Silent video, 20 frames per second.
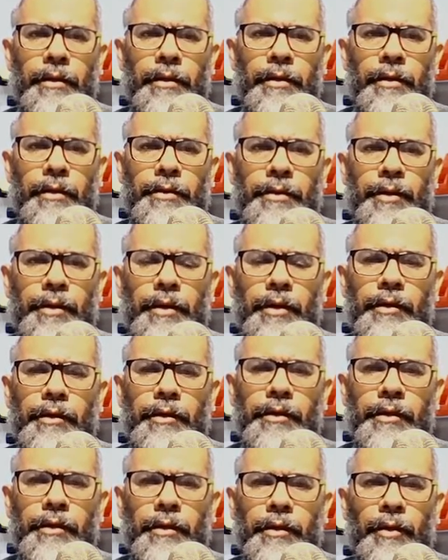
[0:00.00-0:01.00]

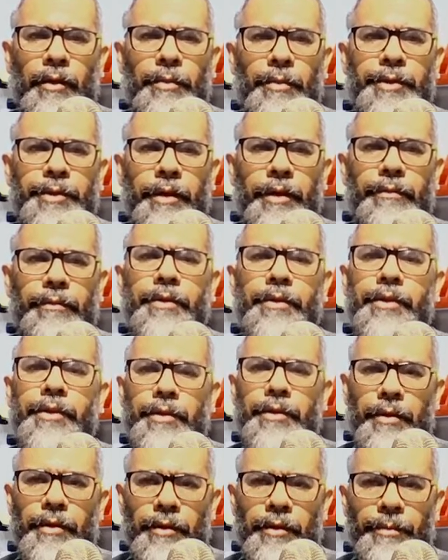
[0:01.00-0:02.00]
circular object
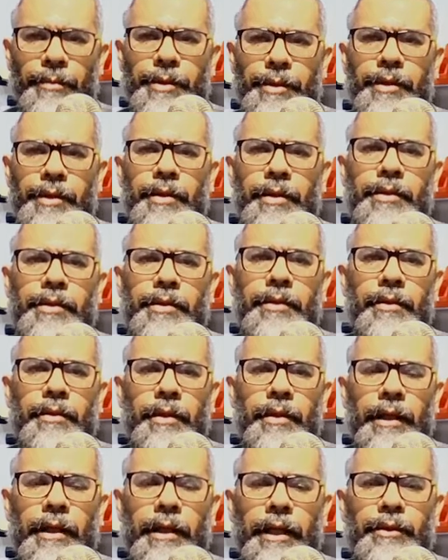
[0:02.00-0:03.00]
which represents
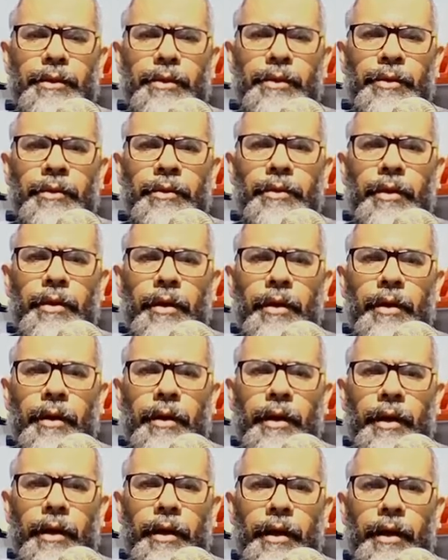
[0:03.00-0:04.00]
the electron,
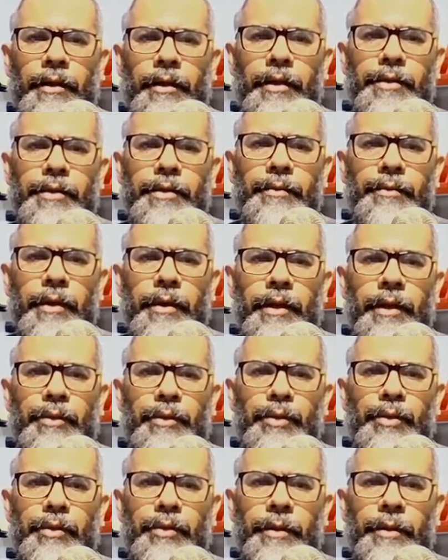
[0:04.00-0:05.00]
and these 1 and
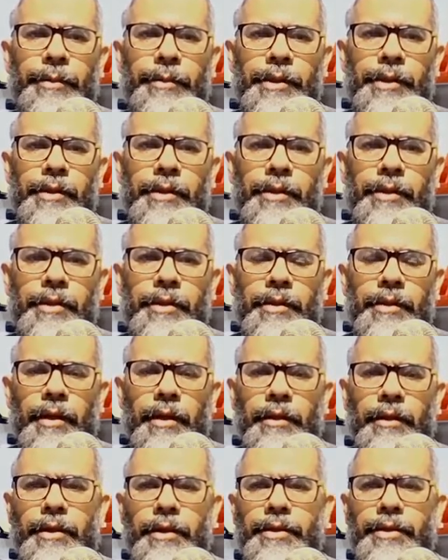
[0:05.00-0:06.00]
2 represents this
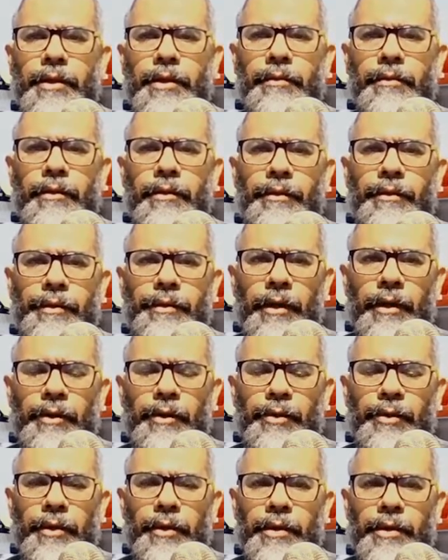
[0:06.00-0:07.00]
energy level of the
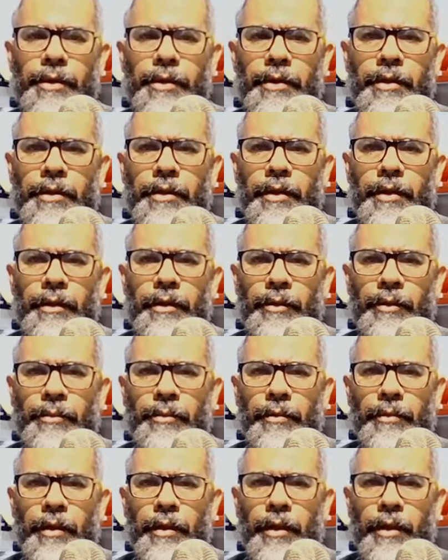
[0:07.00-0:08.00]
electron in the atom.
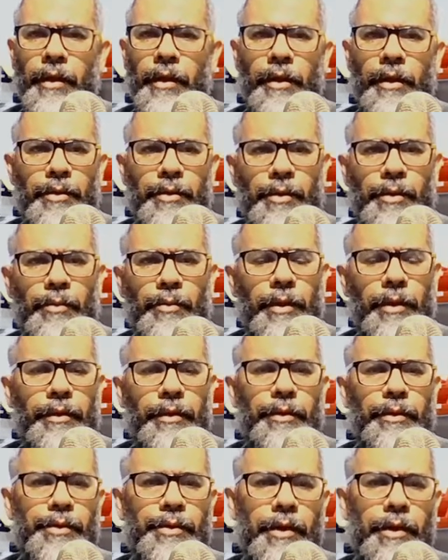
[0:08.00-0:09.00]
So what
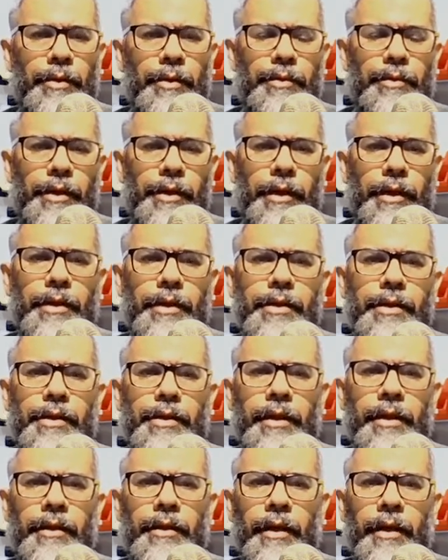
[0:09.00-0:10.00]
you see over here is
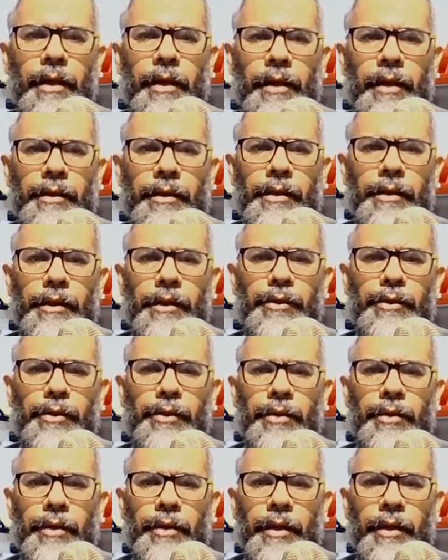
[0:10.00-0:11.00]
that the
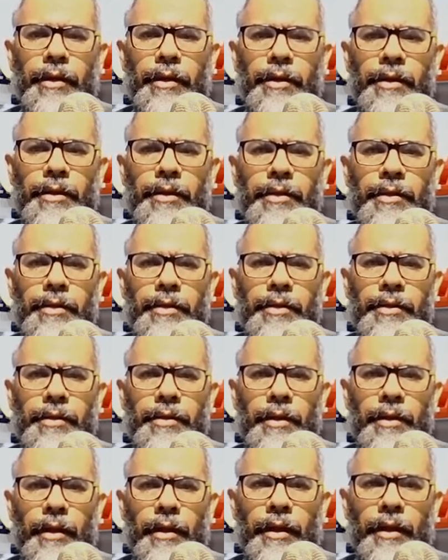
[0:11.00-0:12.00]
electron
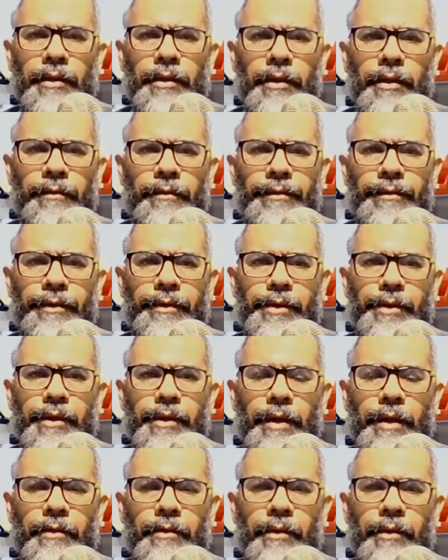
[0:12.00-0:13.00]
is at the first
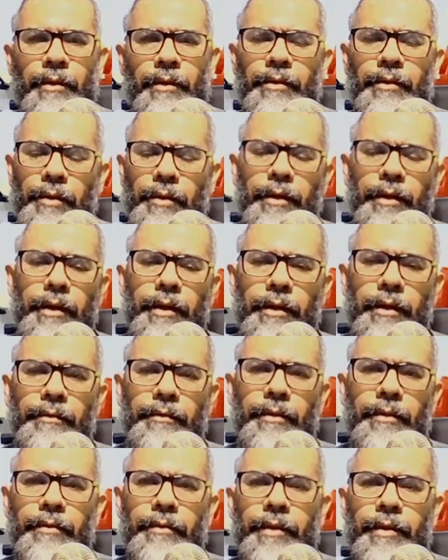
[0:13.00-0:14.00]
level, or
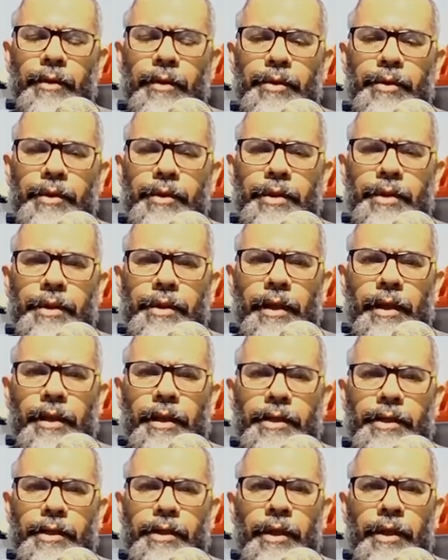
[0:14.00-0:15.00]
we usually say
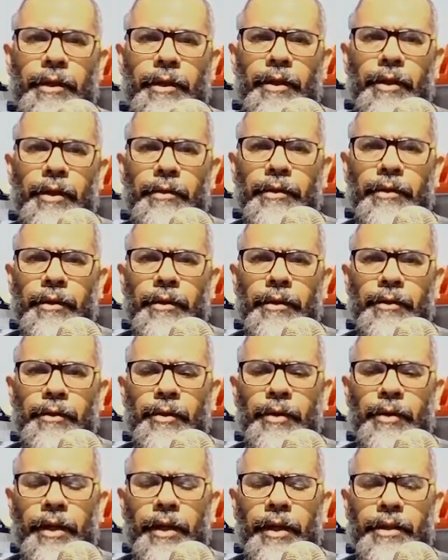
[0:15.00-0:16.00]
it's ground level, or the
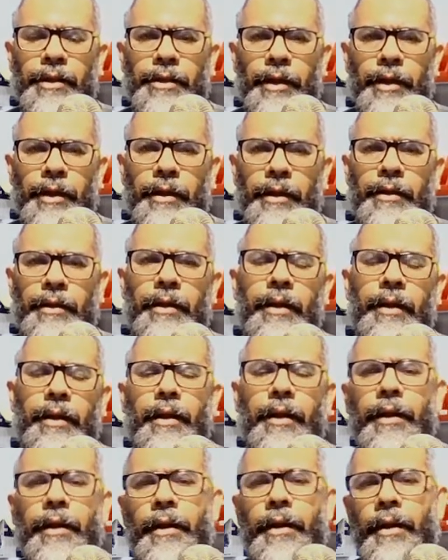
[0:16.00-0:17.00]
ground state.
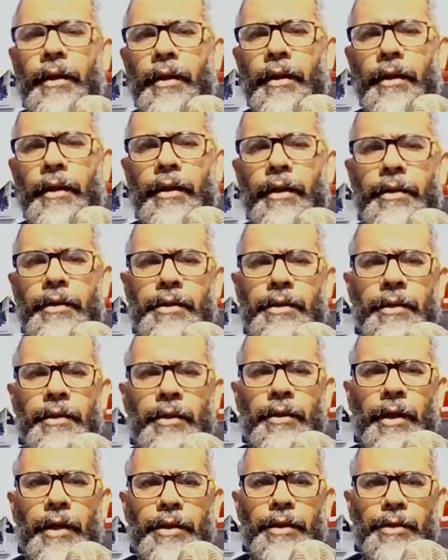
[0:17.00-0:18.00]
It's in the
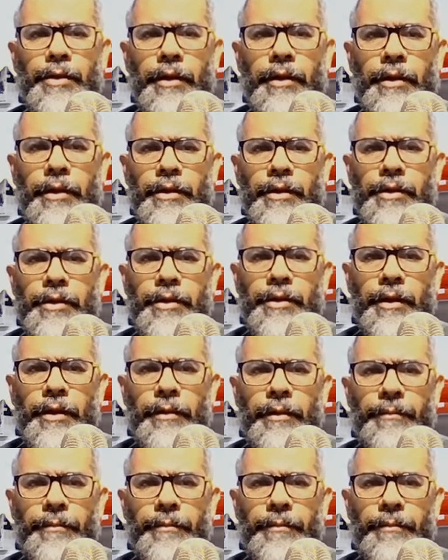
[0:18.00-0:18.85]
ground state energy,